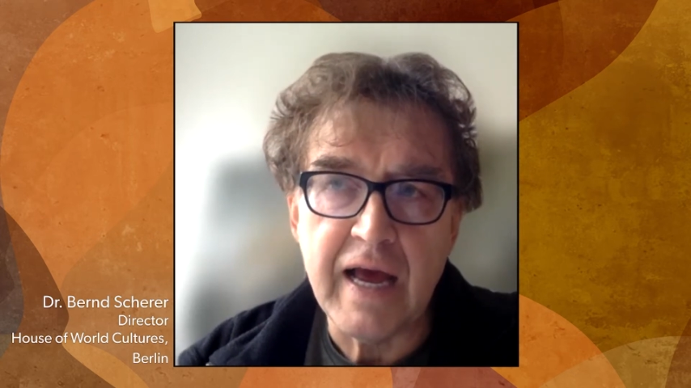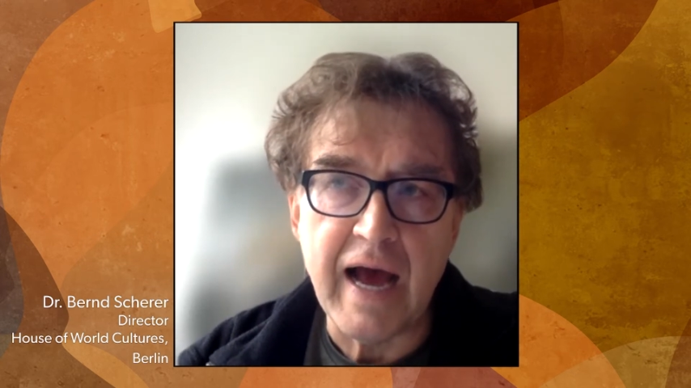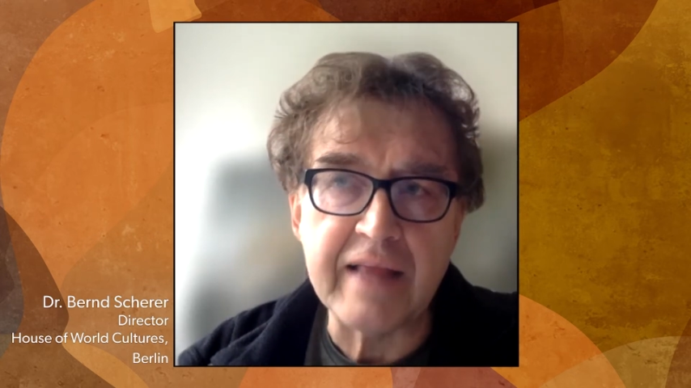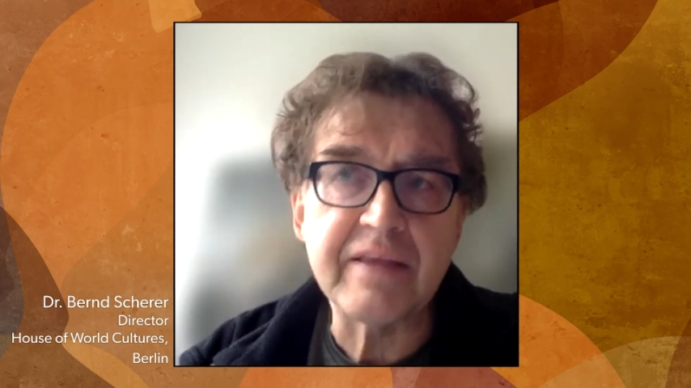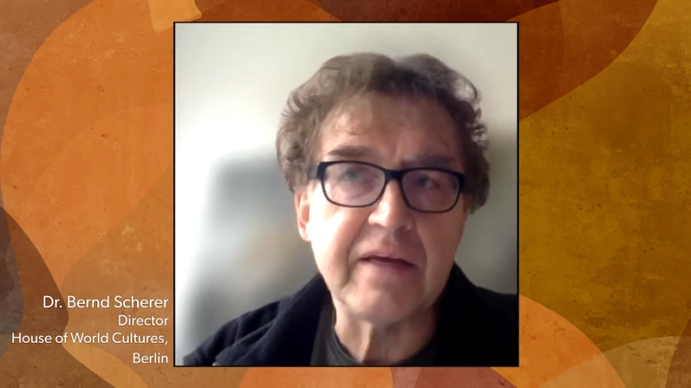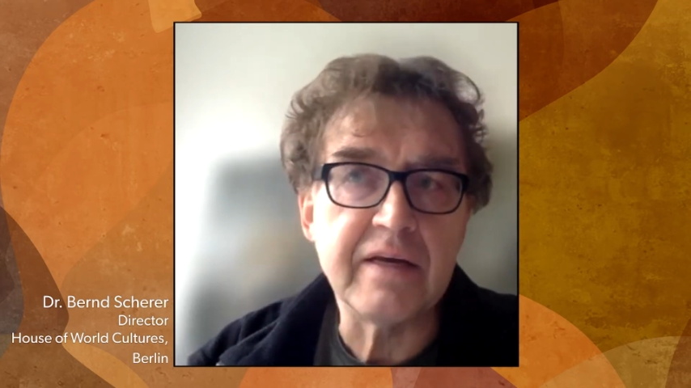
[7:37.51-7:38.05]

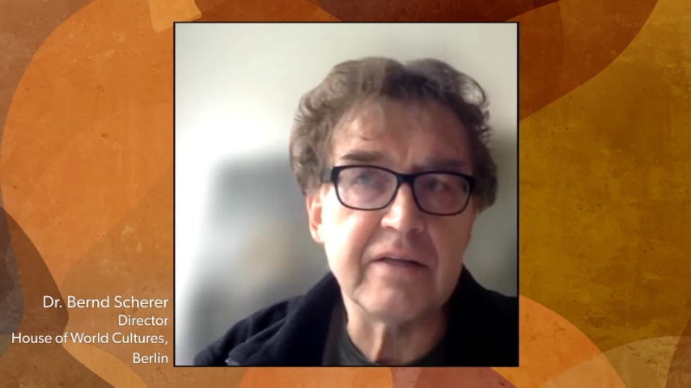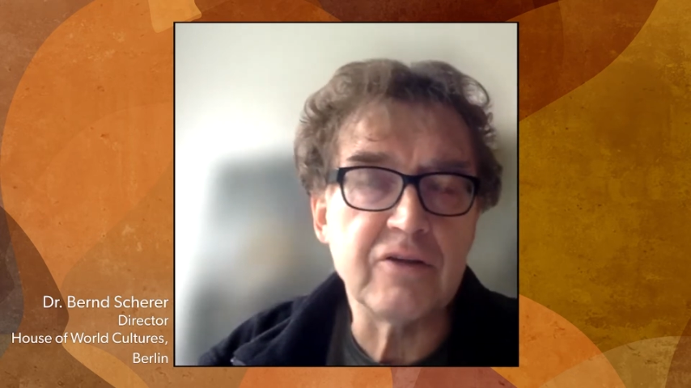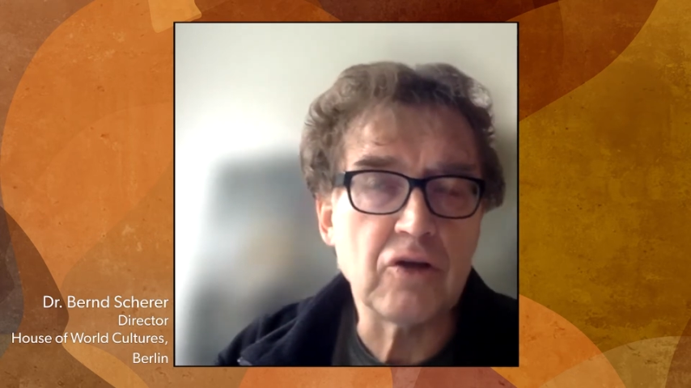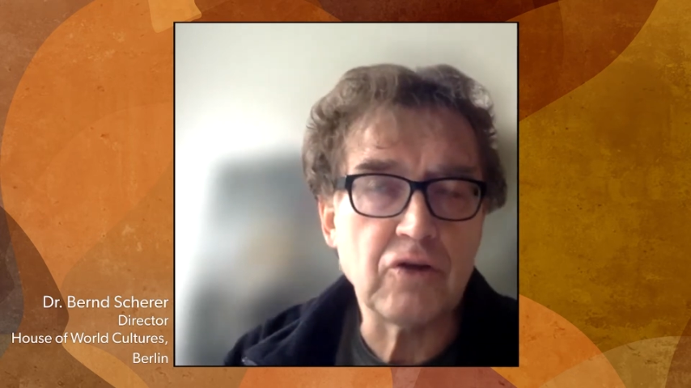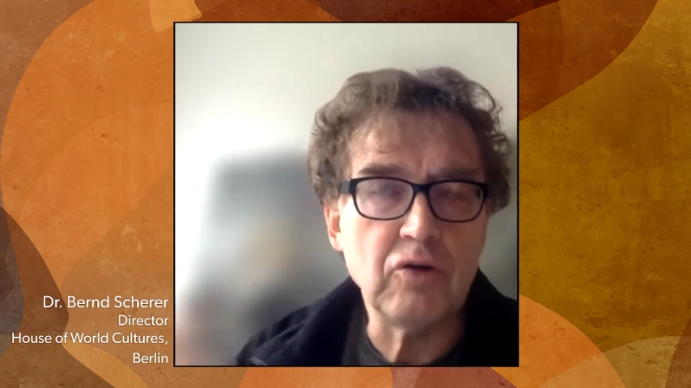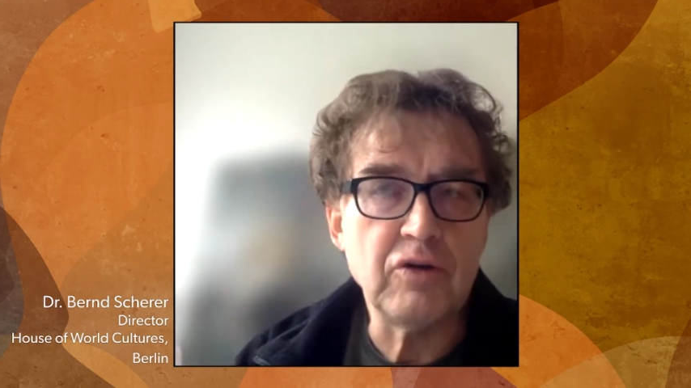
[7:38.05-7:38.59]
and
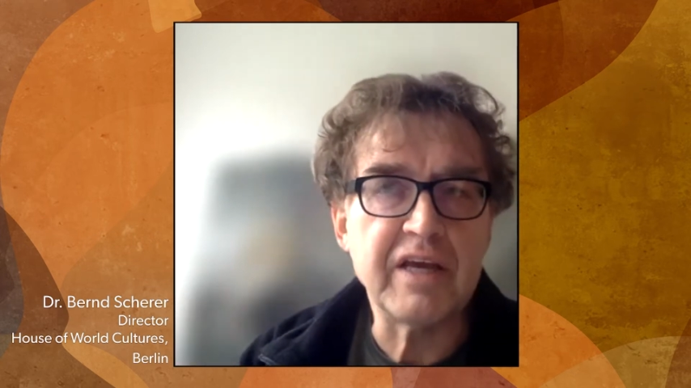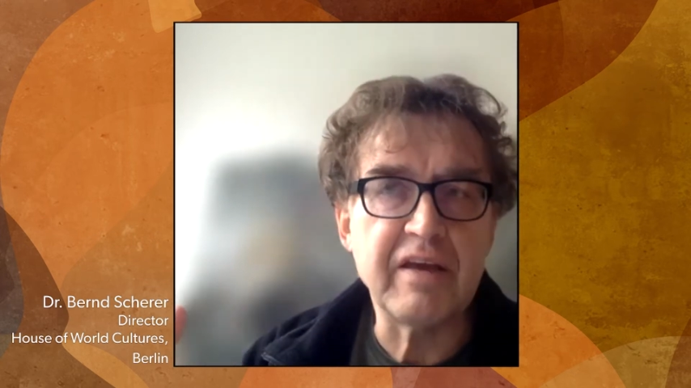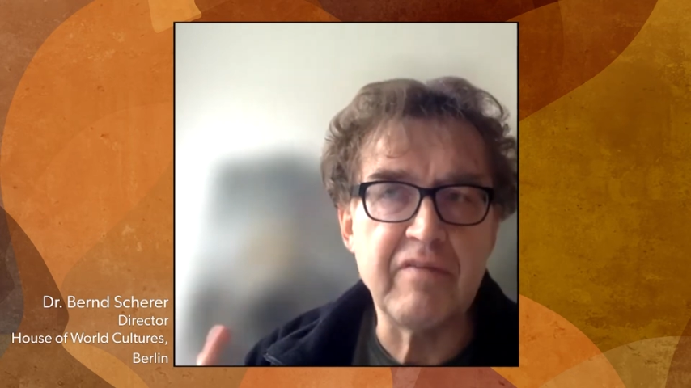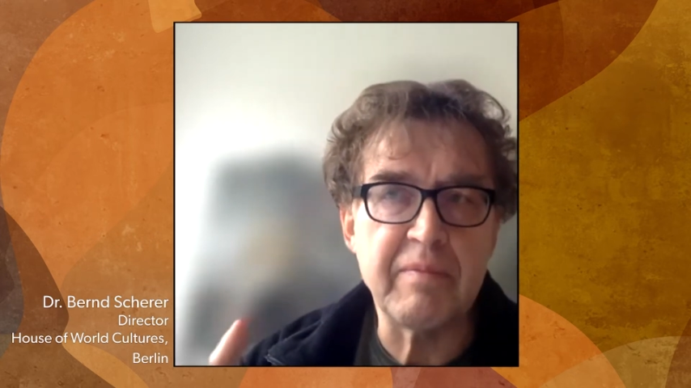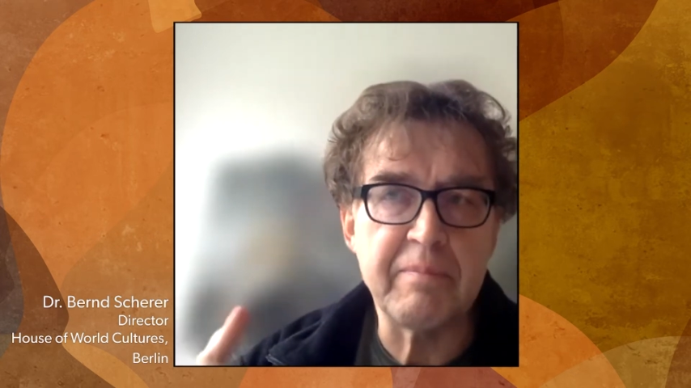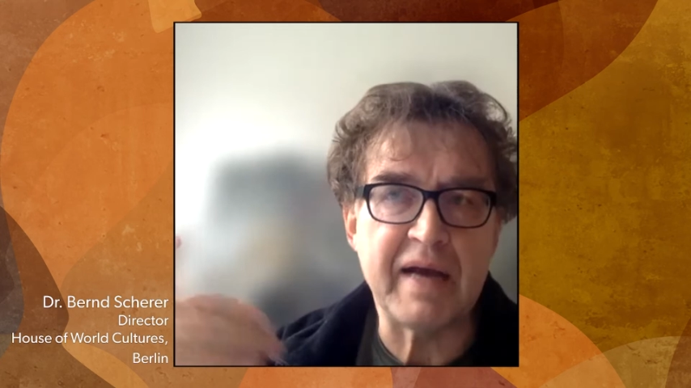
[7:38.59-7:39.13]
not only
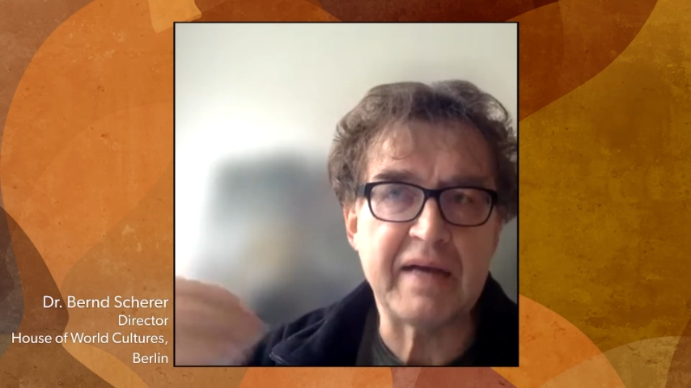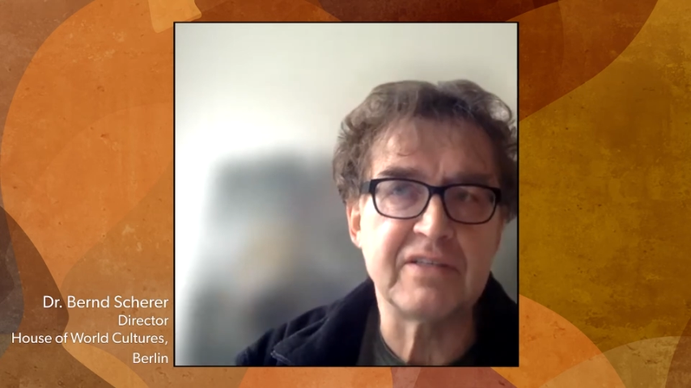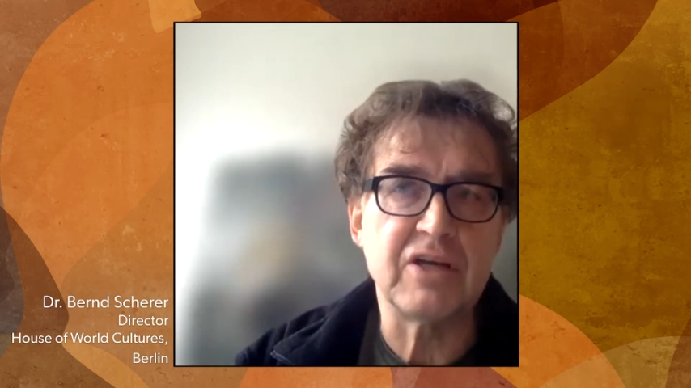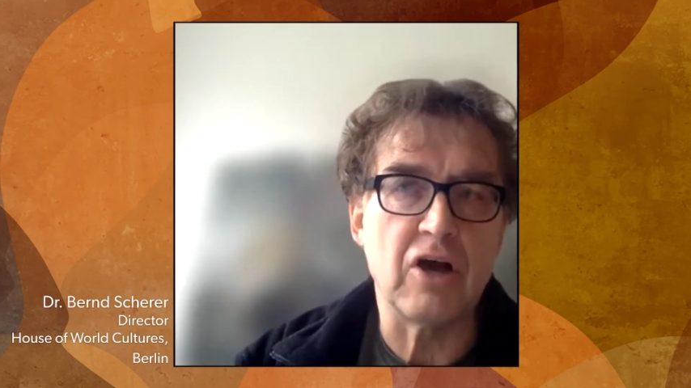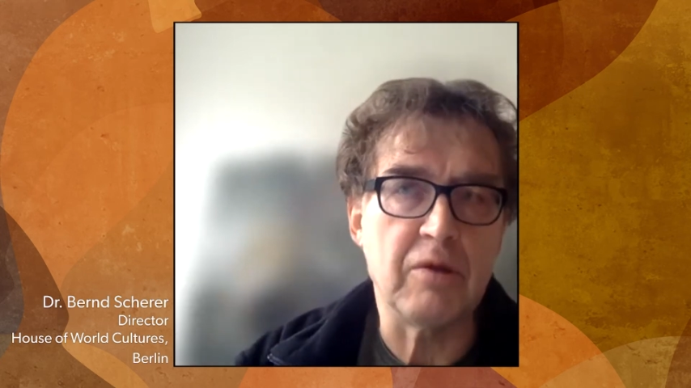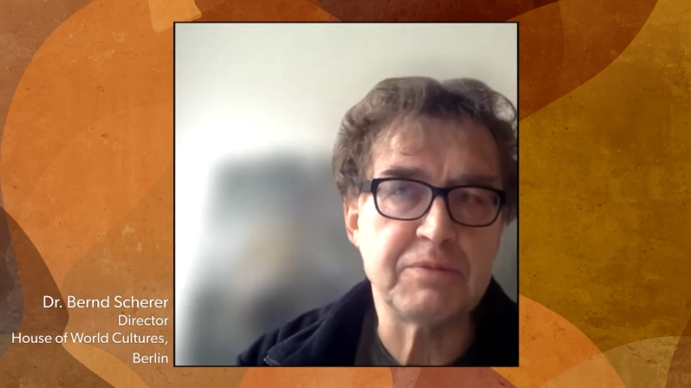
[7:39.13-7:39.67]
giving back the
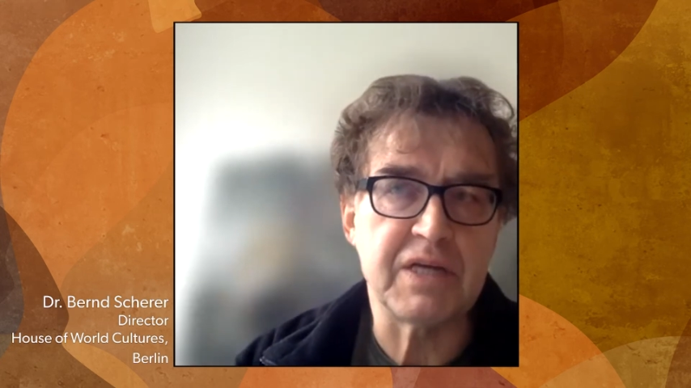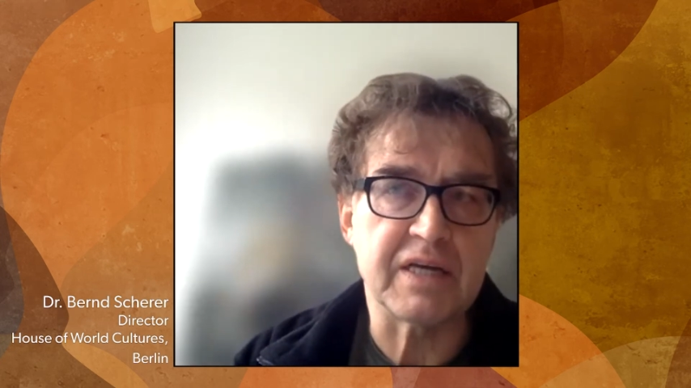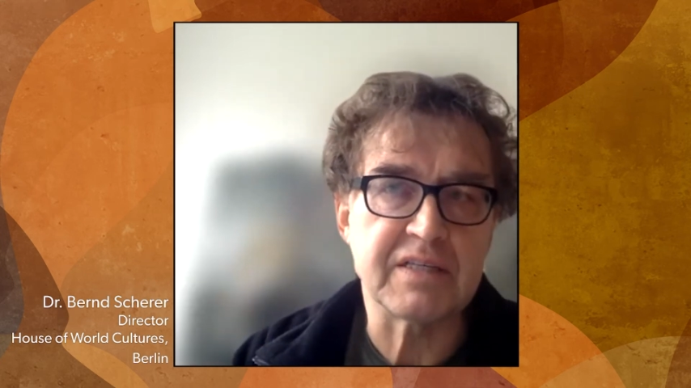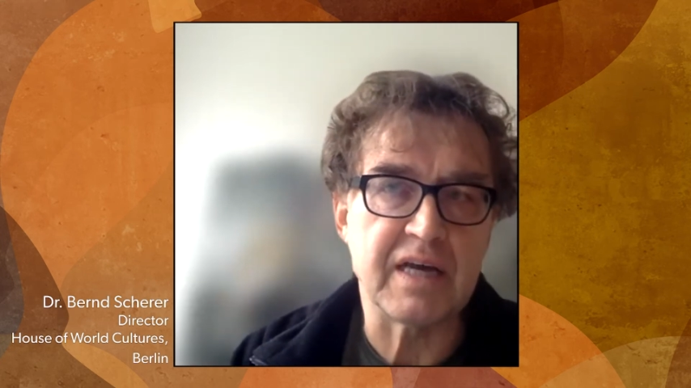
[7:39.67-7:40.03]
objects,